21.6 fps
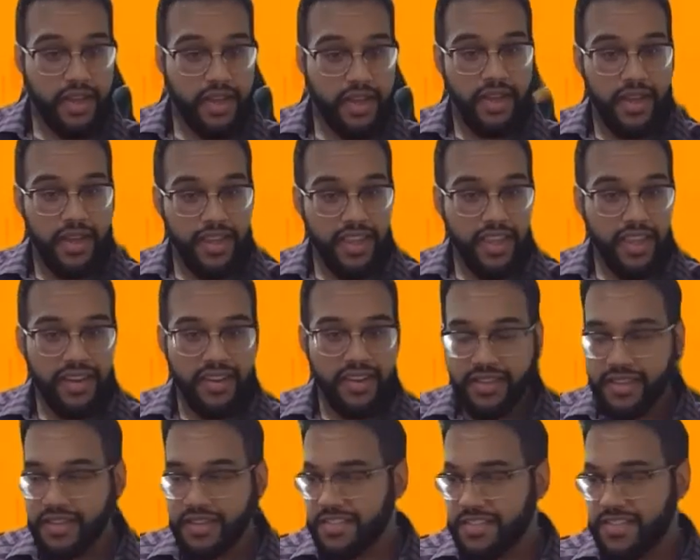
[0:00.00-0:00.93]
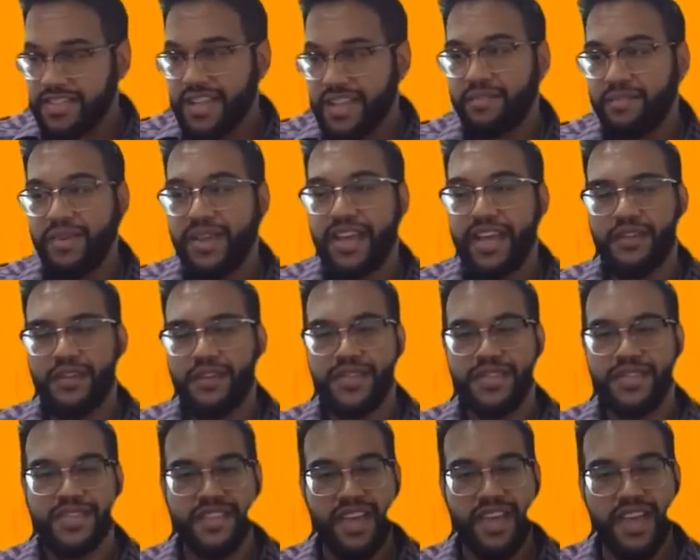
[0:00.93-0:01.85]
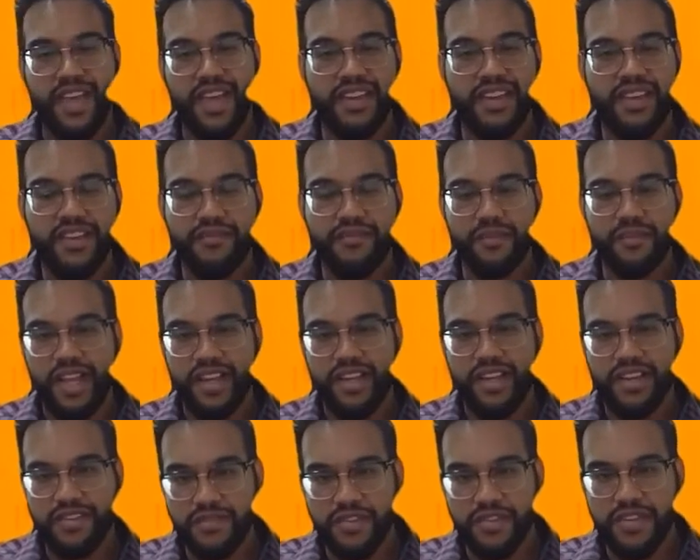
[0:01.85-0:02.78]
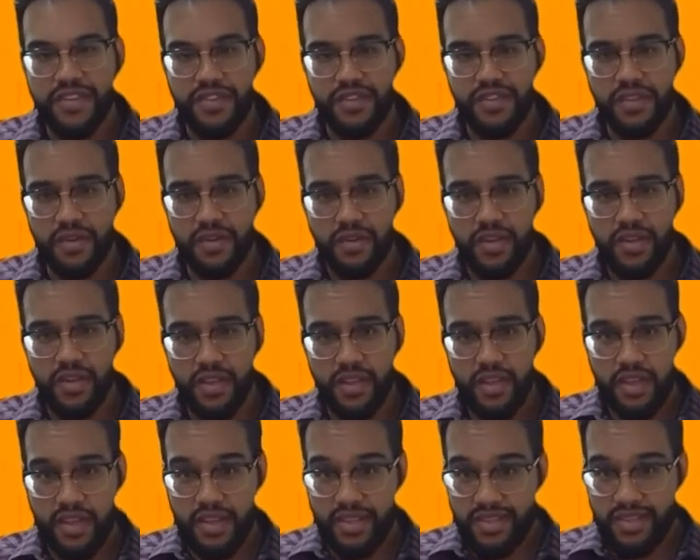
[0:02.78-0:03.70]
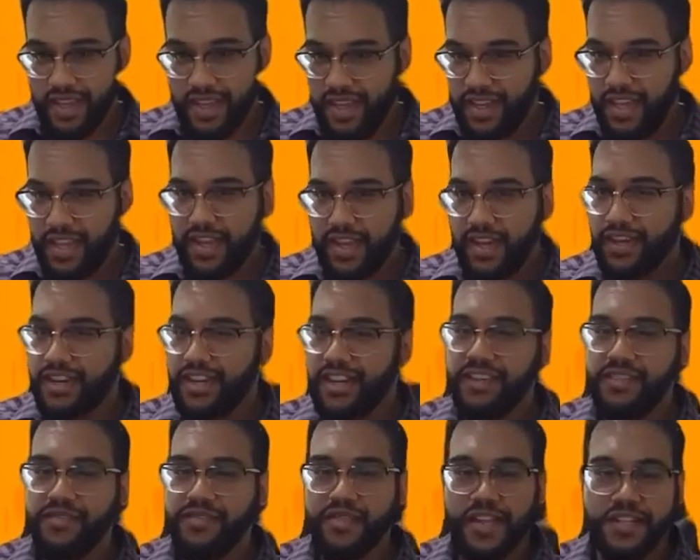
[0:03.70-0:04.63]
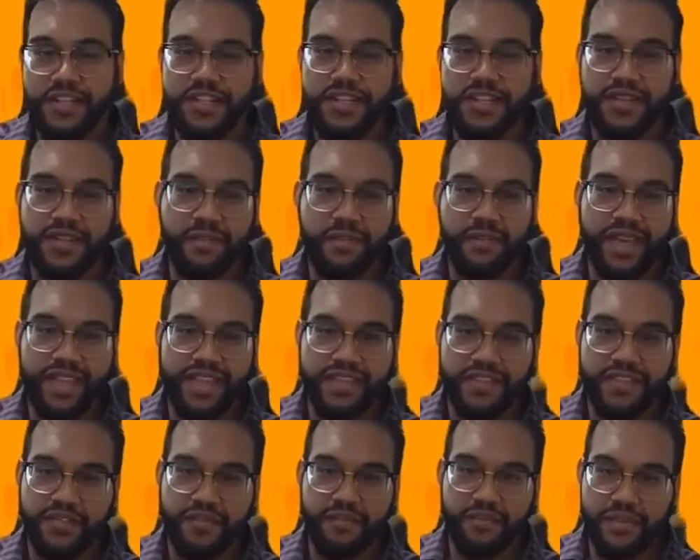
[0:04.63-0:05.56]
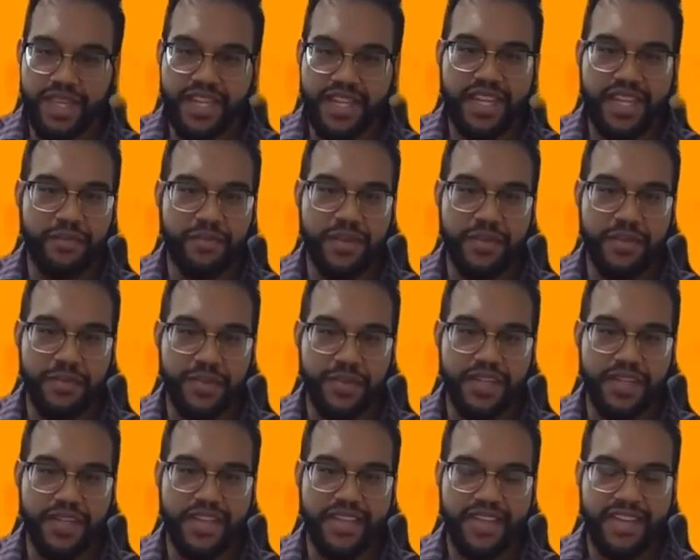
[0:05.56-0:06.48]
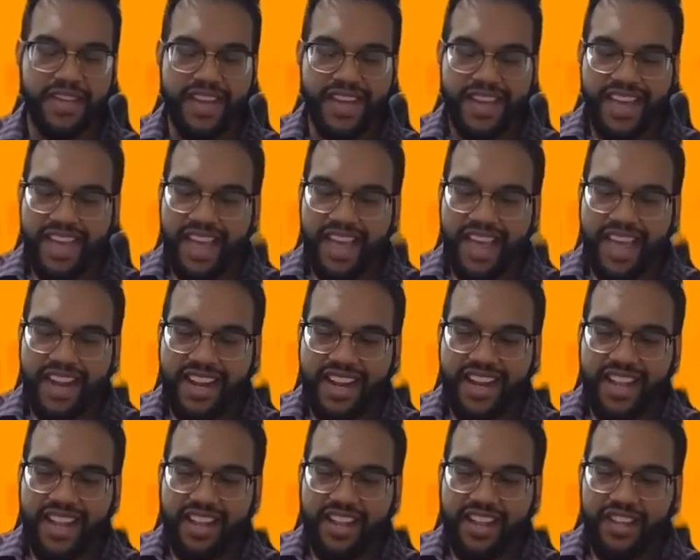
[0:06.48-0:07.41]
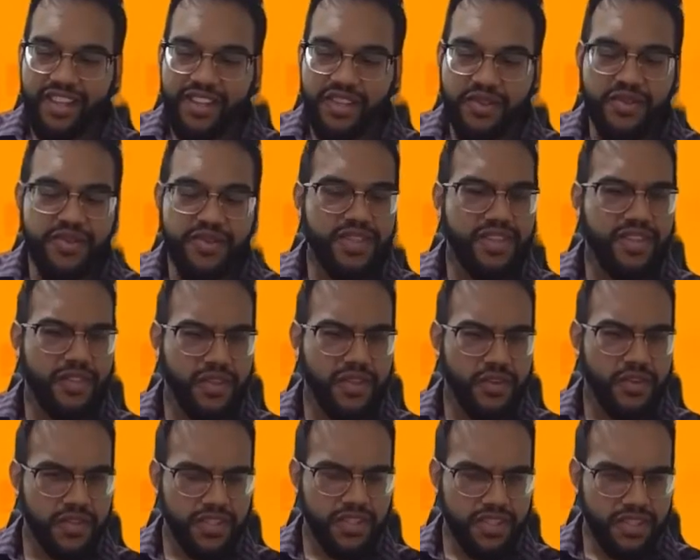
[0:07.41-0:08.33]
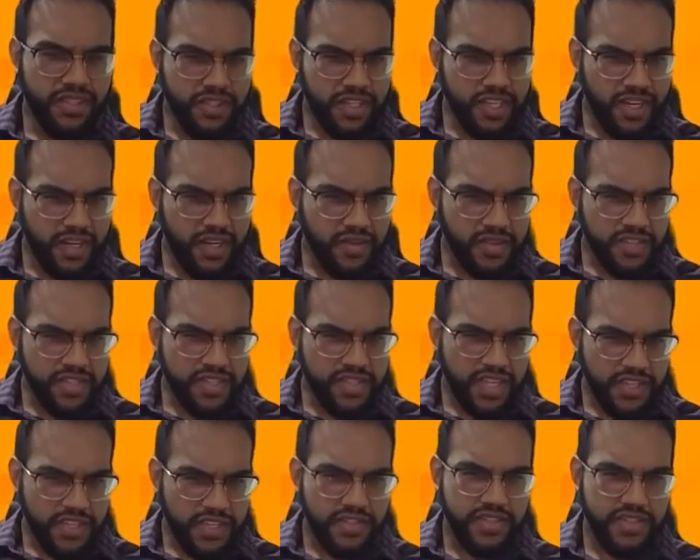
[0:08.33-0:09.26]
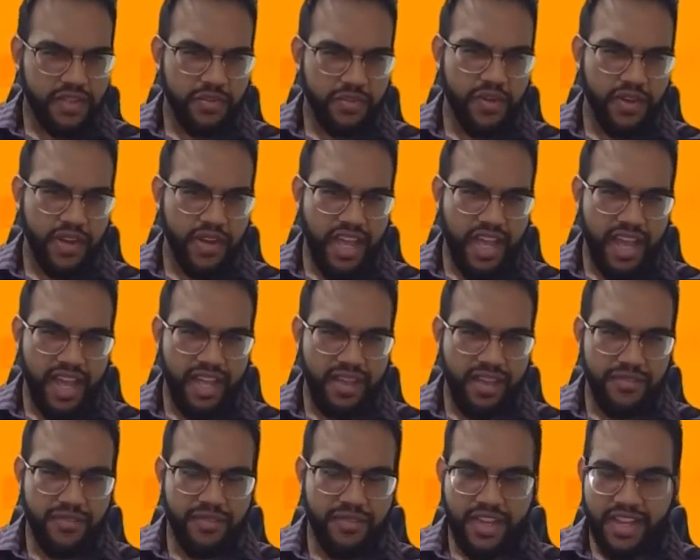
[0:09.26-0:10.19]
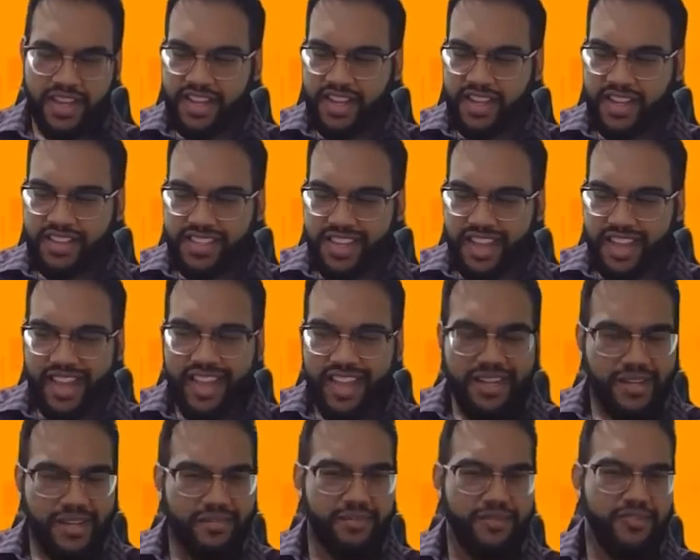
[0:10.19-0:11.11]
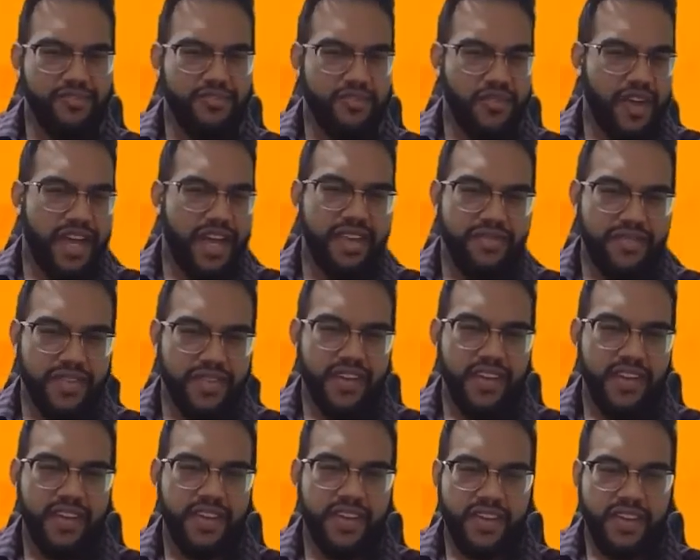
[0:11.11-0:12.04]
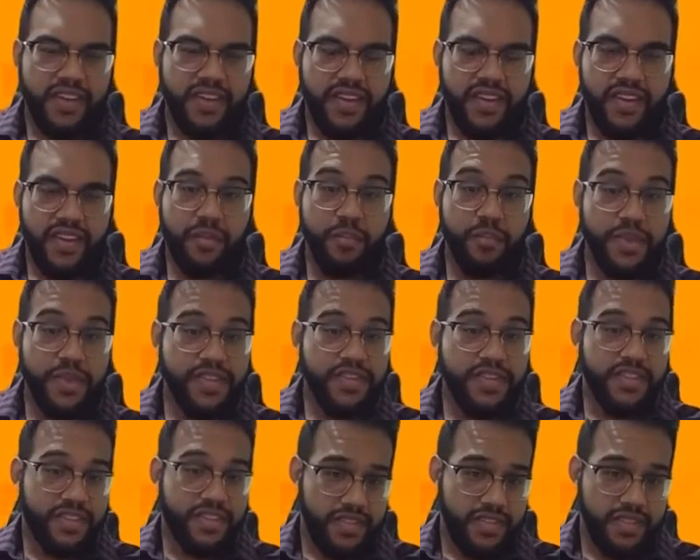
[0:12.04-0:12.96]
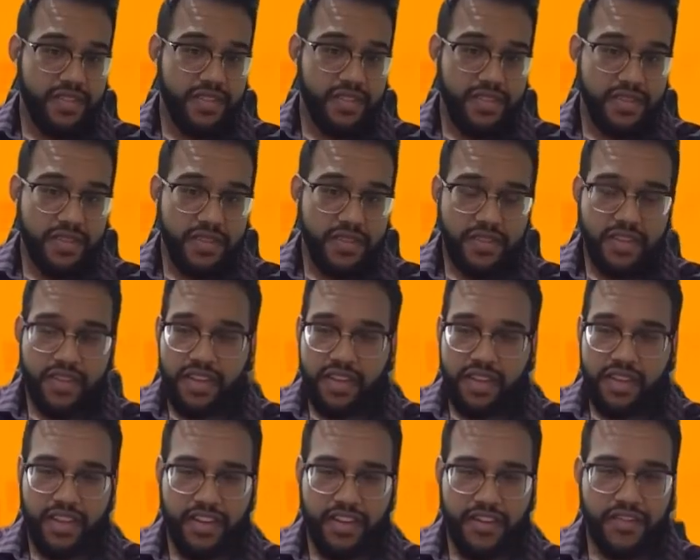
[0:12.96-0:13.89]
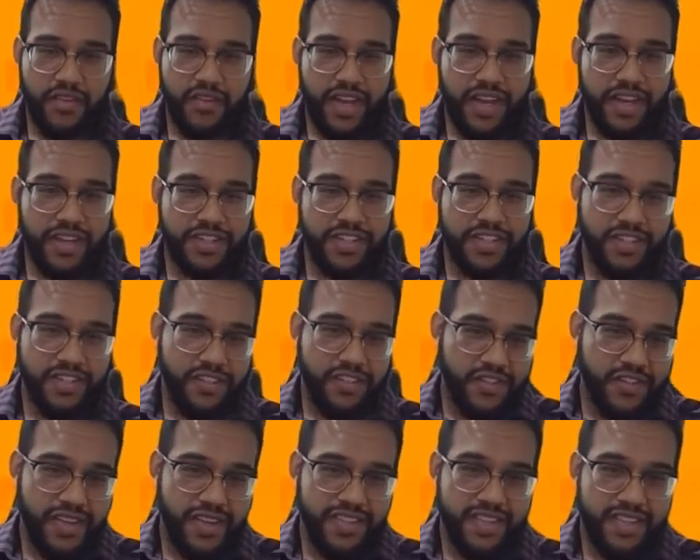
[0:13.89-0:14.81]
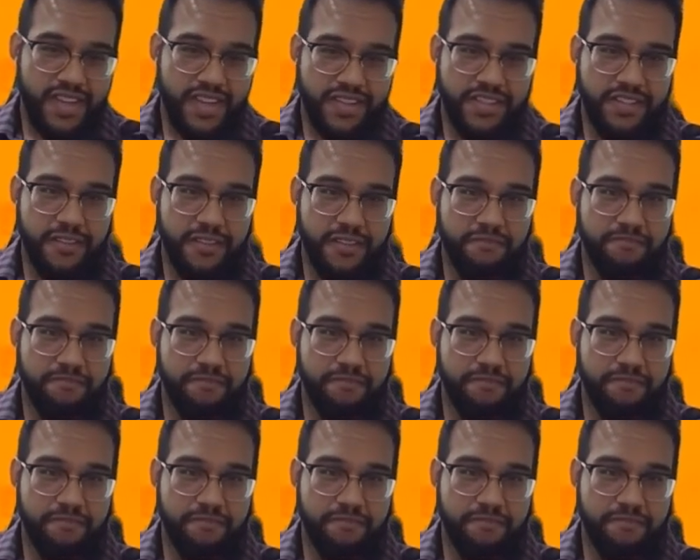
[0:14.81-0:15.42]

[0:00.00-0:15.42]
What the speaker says: Again, stepping outside of my comfort zone, taking unconventional methods of meeting people and using those little conversations that we have to end up driving a business interaction and transaction.